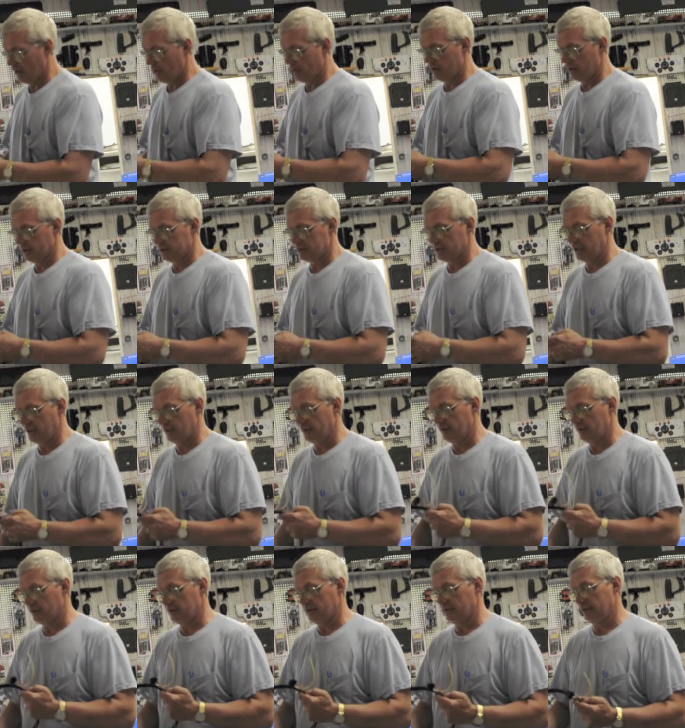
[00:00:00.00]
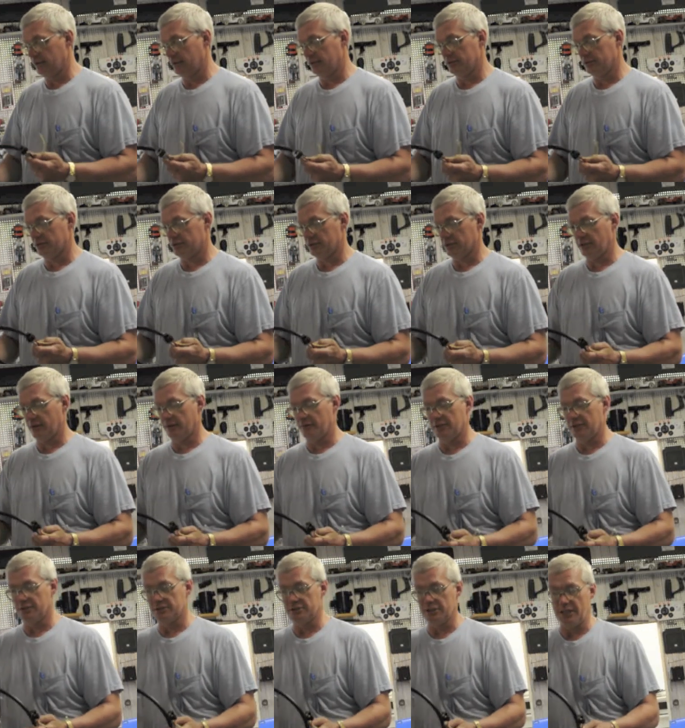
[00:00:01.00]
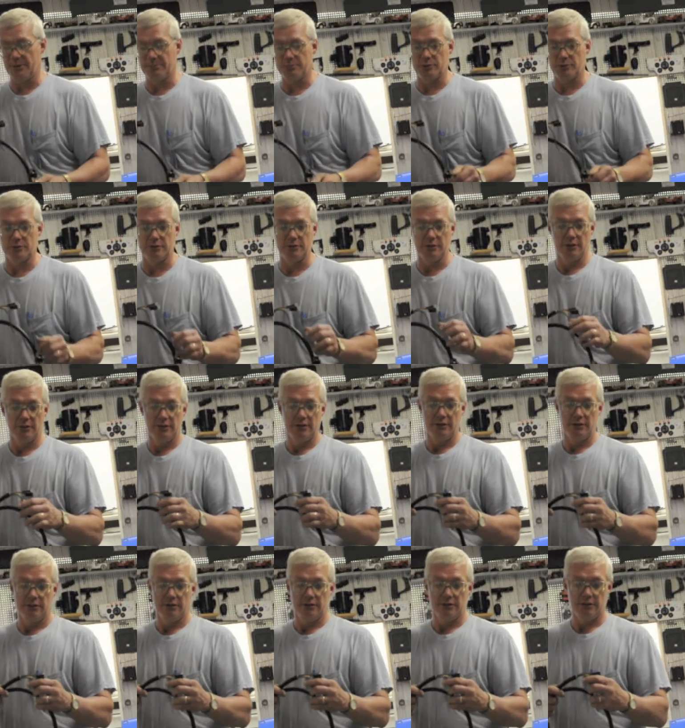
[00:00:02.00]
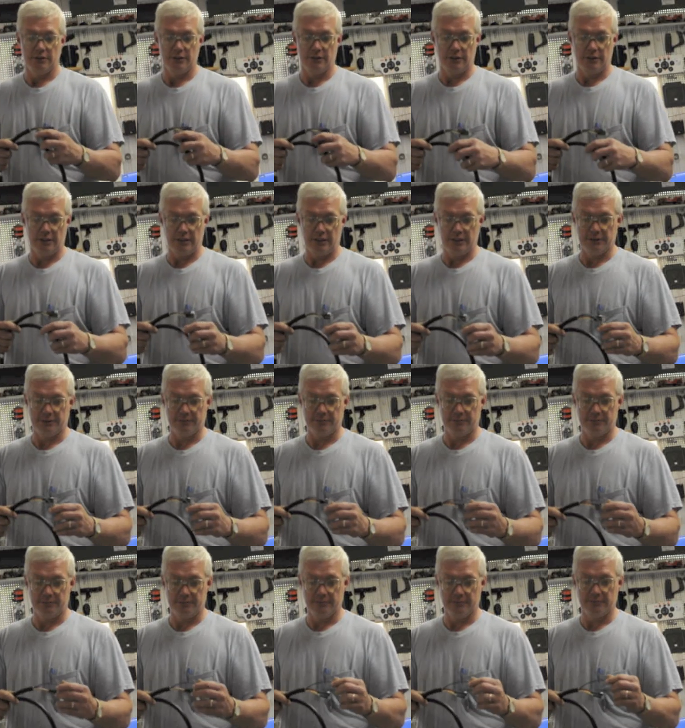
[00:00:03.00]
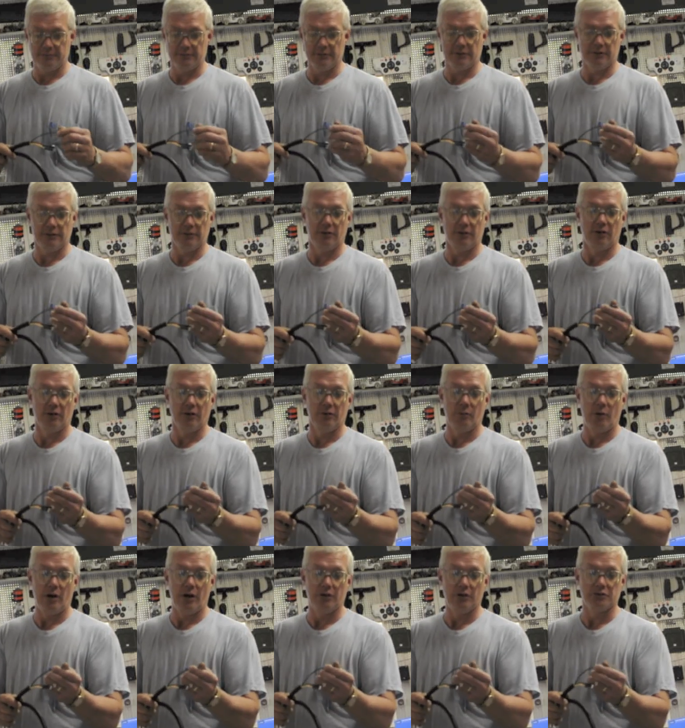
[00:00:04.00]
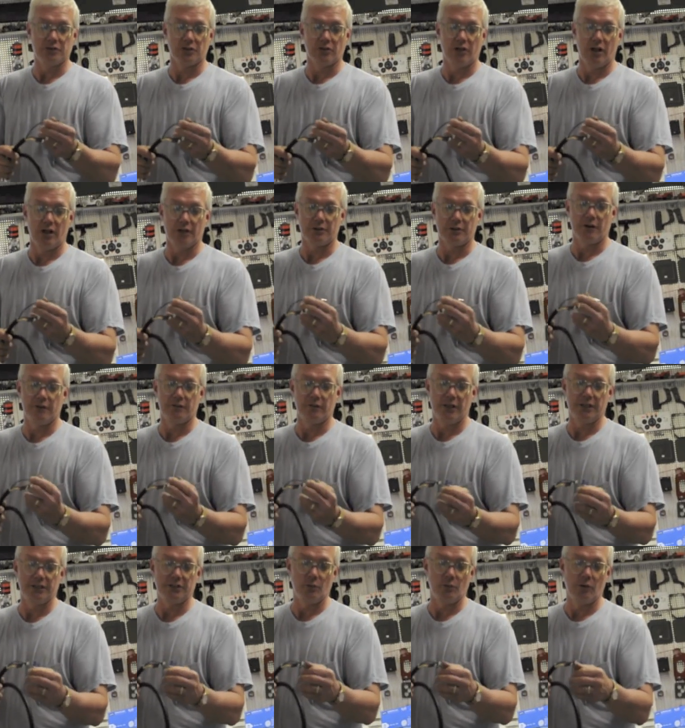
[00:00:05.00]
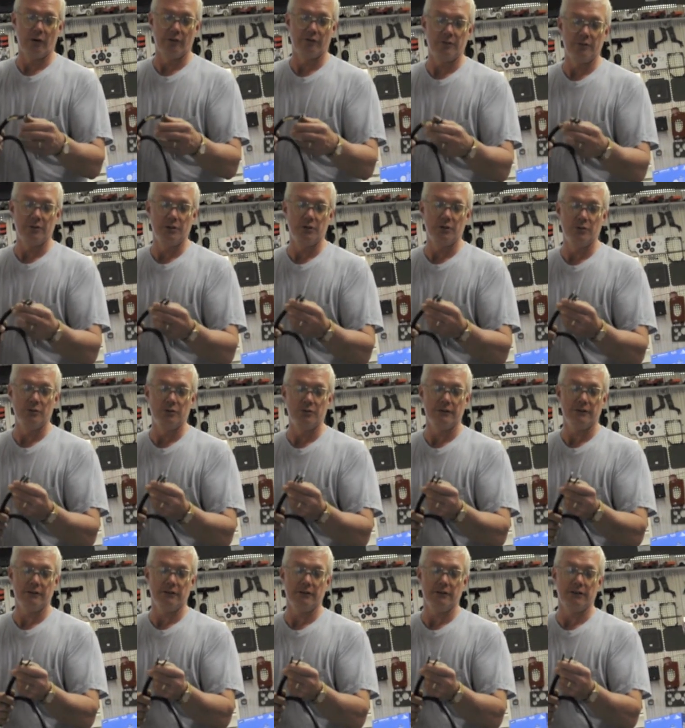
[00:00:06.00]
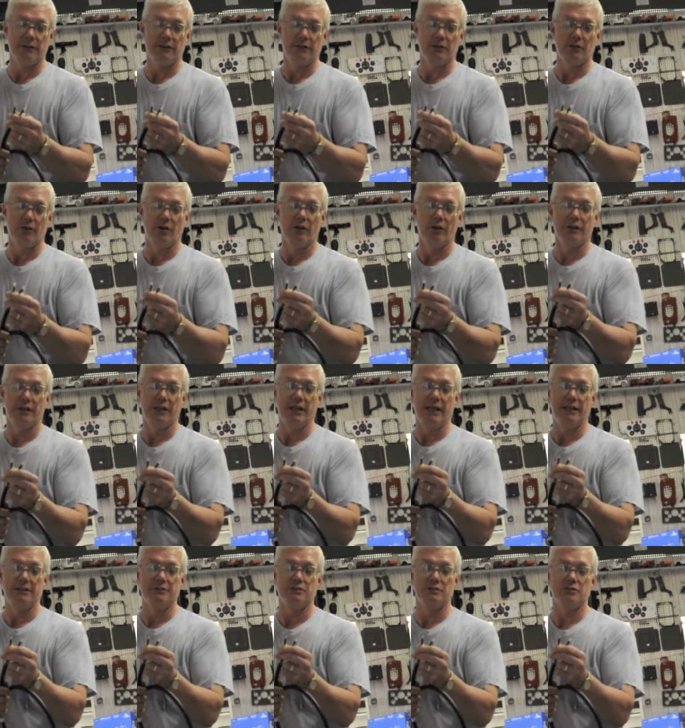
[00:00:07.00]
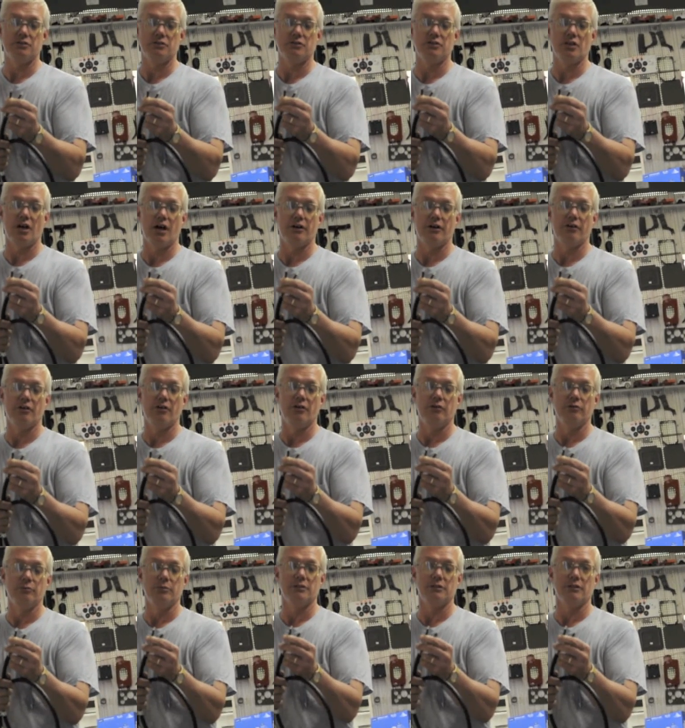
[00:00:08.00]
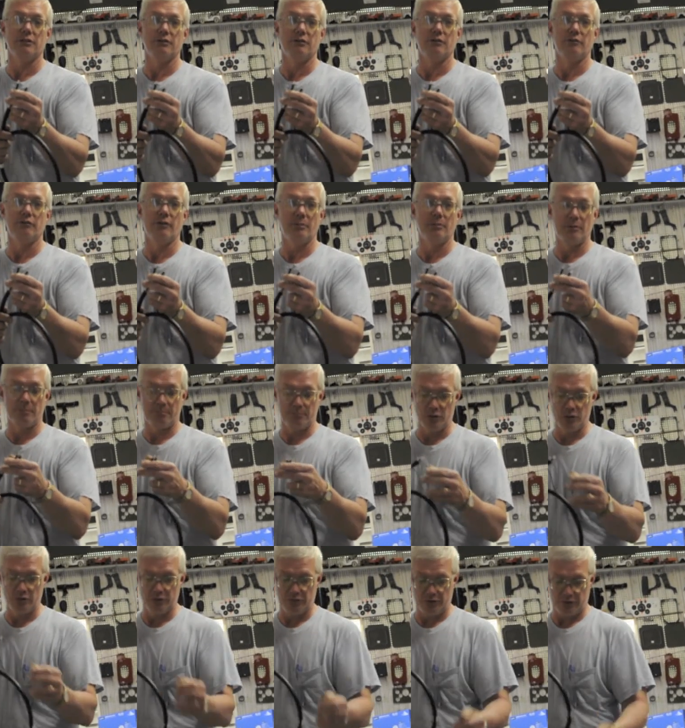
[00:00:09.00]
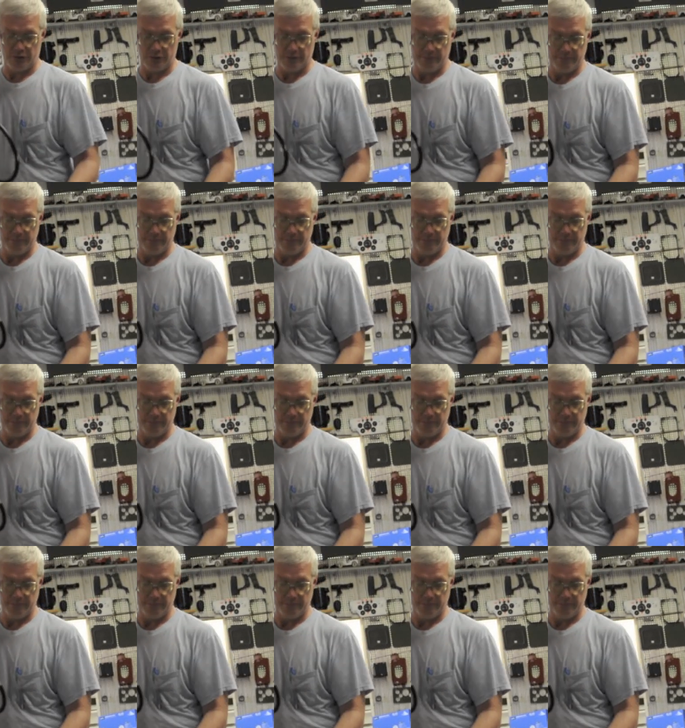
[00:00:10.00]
harness here, and just to give you an example, all the wires are cloth covered like they were from new, and all the ends are soldered on with the little rubber boots,